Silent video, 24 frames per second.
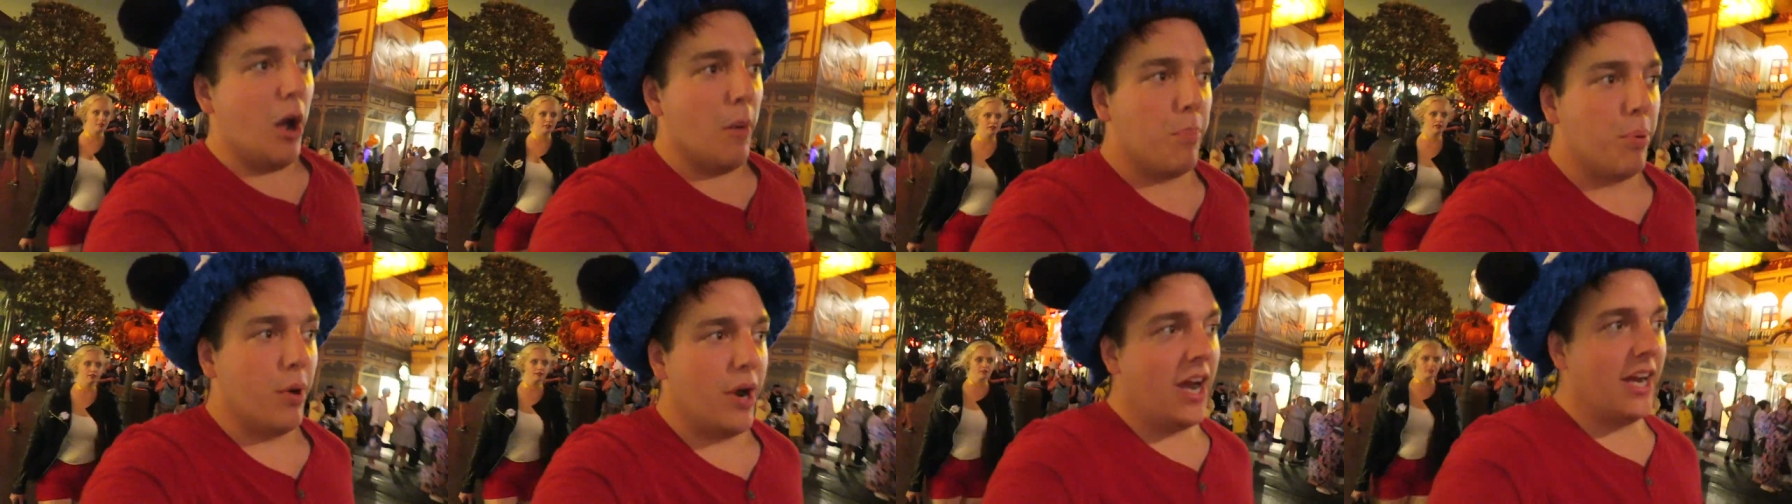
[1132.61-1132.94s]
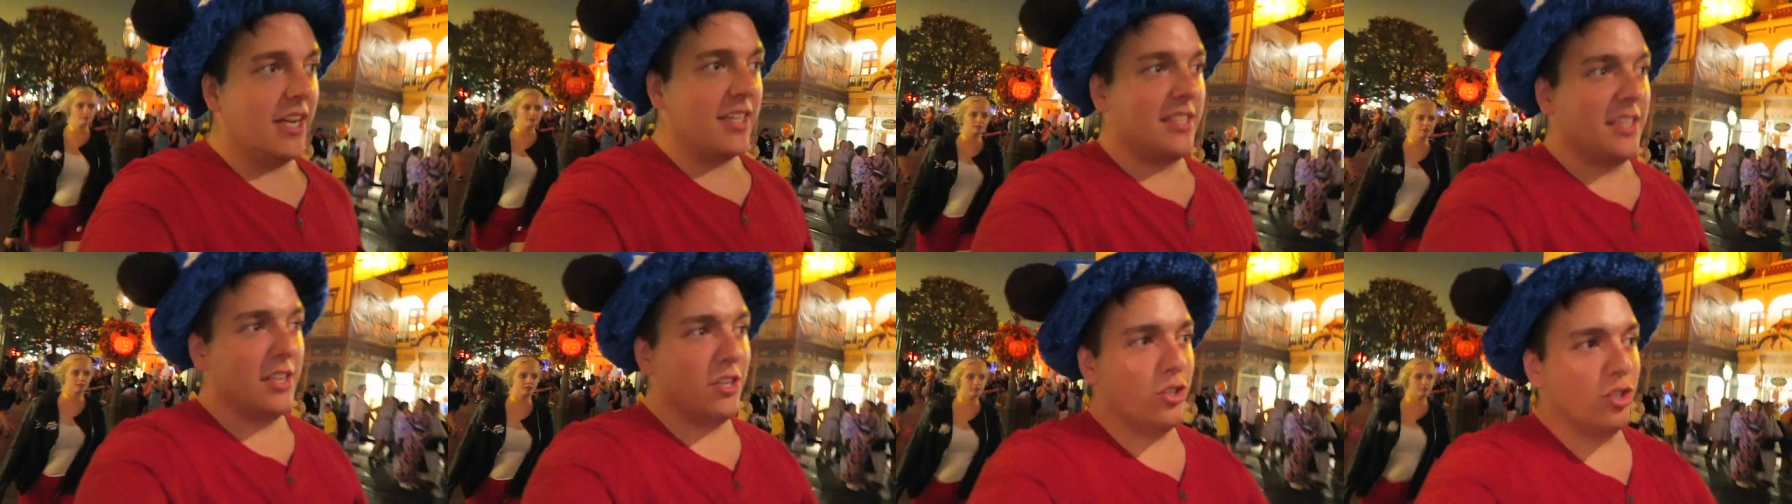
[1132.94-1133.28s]

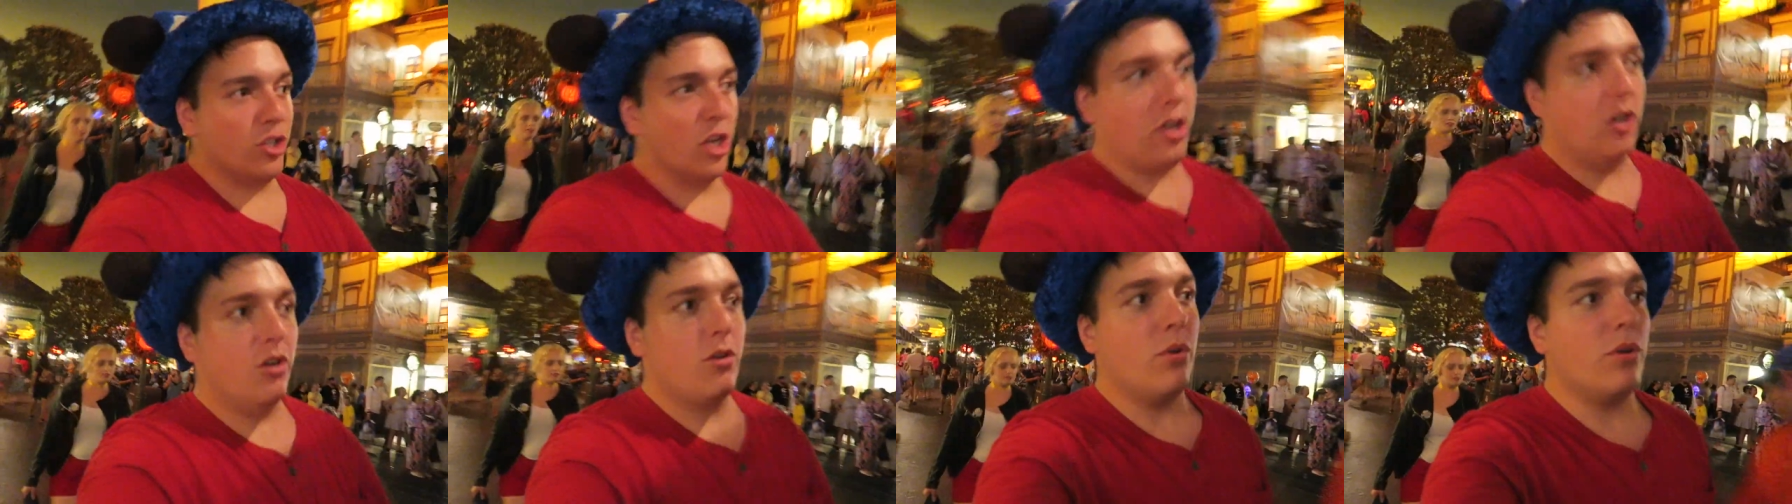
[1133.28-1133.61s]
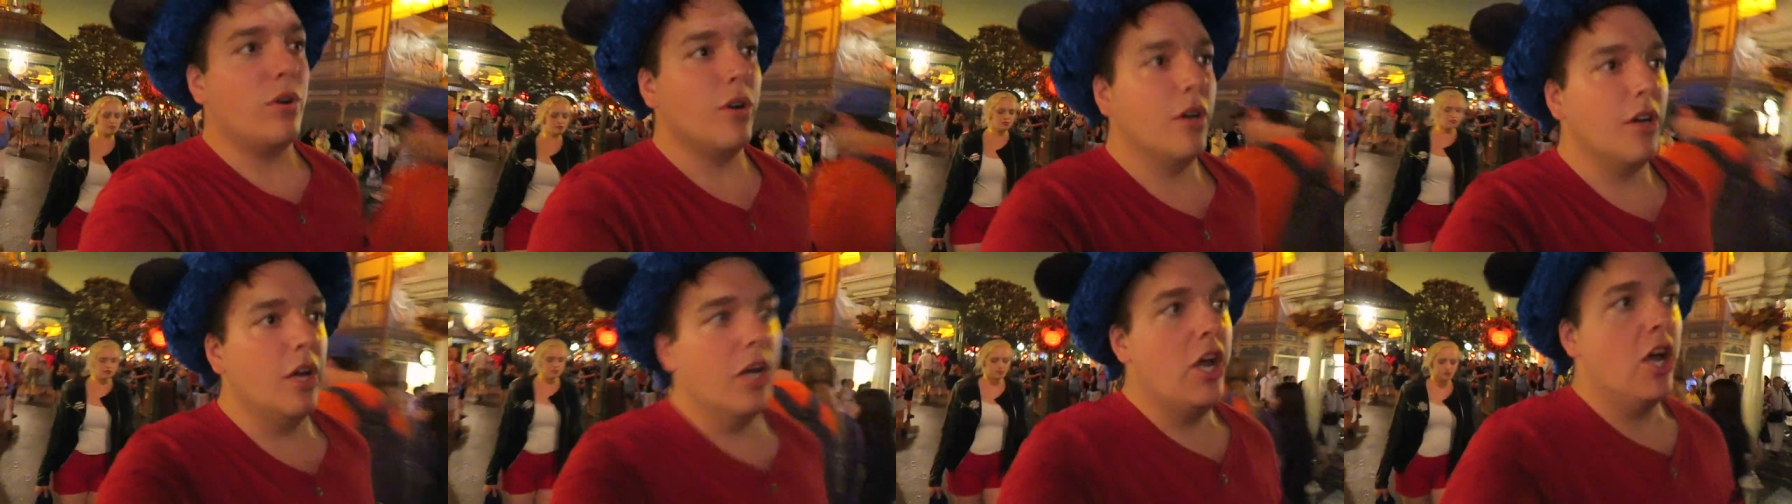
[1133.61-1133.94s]
practice
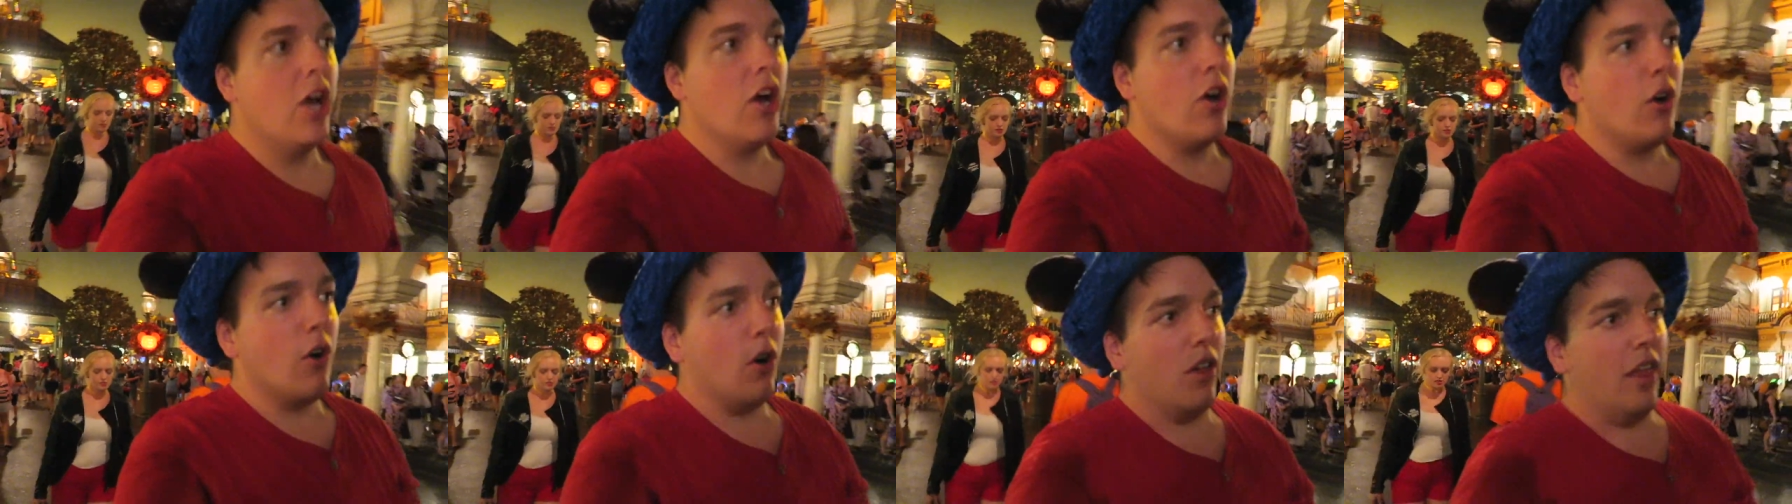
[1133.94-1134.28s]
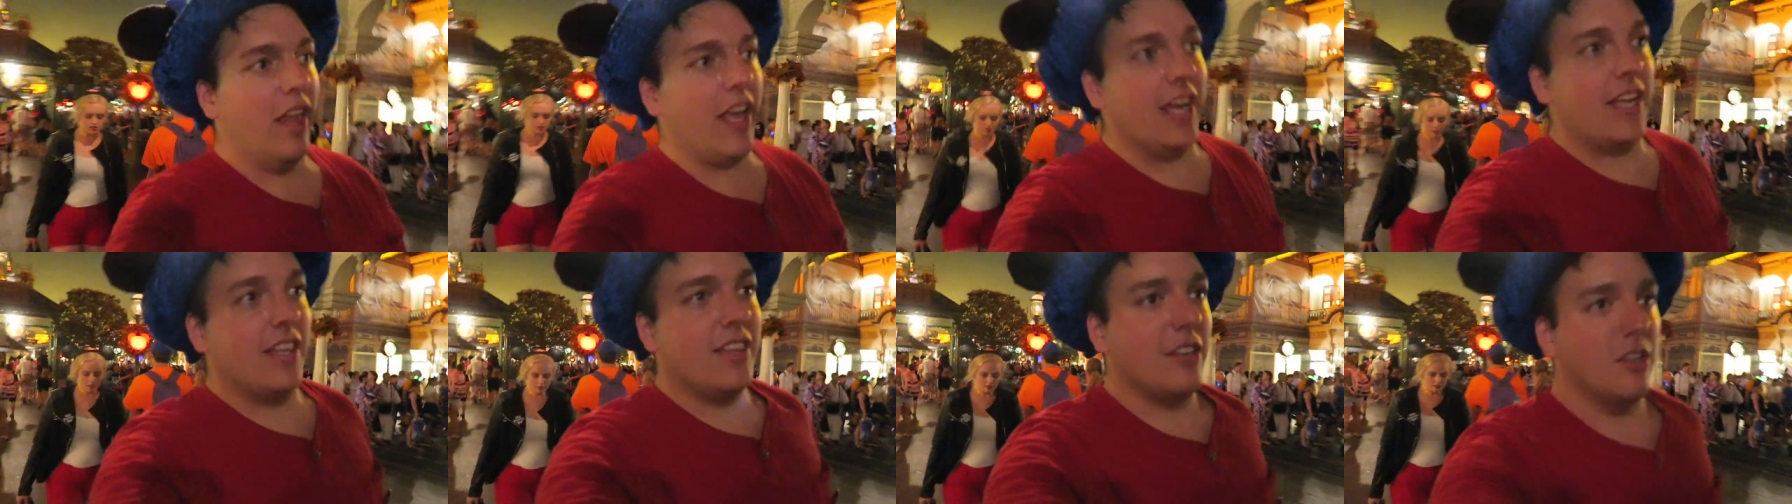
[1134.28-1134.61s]
show or
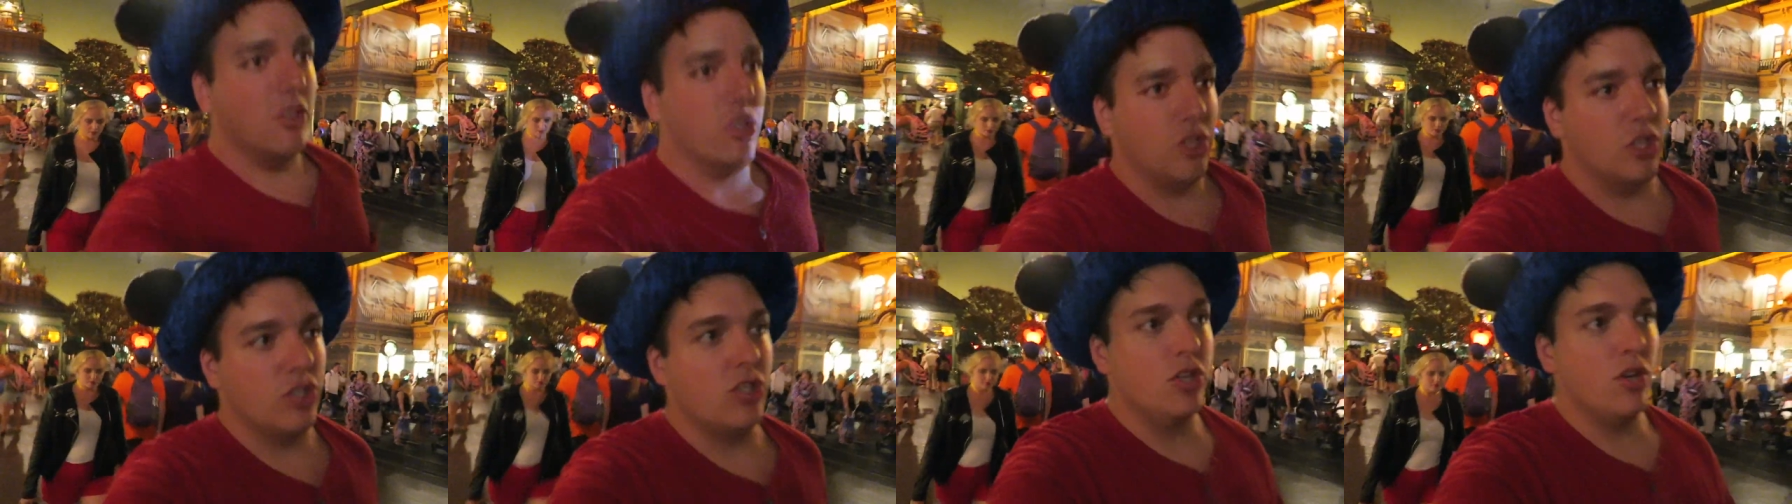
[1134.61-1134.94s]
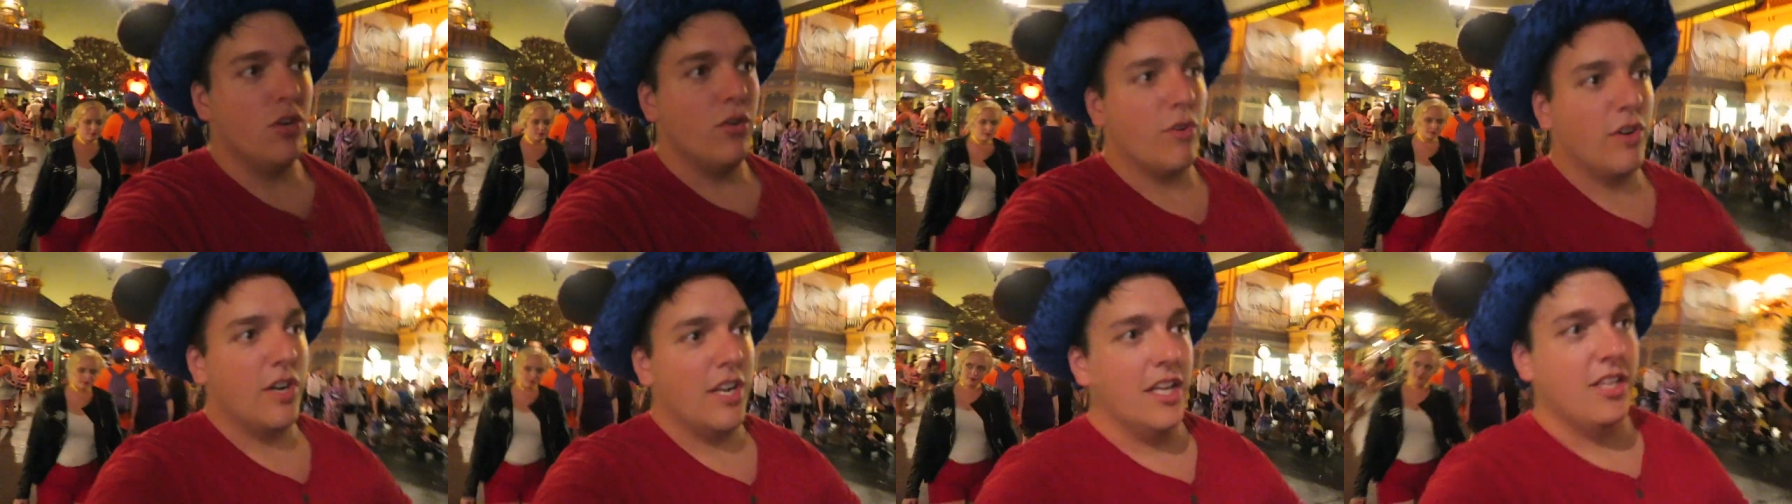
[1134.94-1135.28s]
like they're just
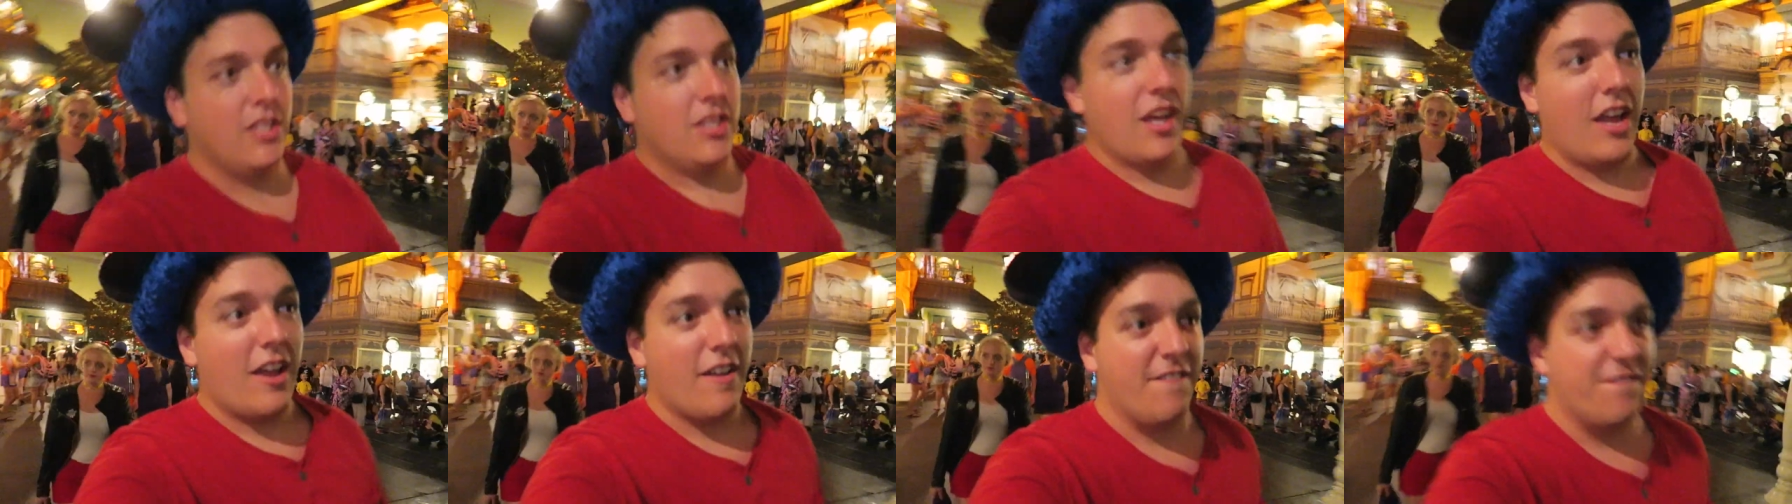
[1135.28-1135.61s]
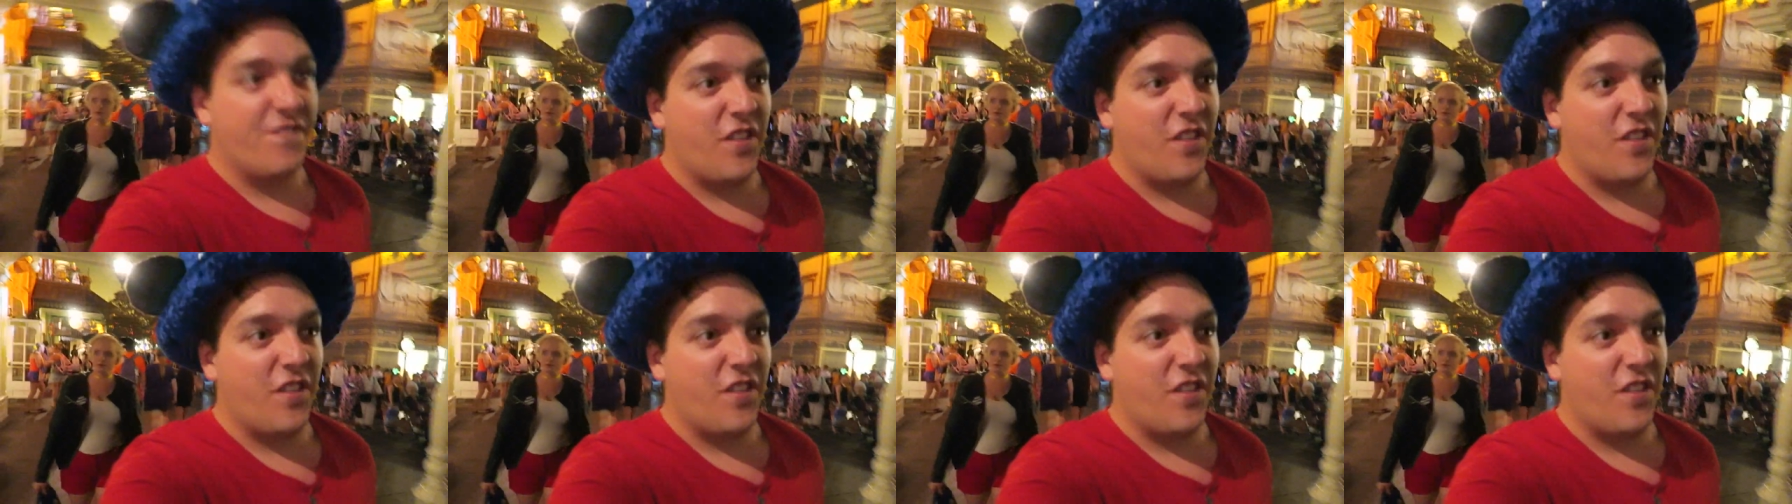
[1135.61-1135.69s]
doing it to have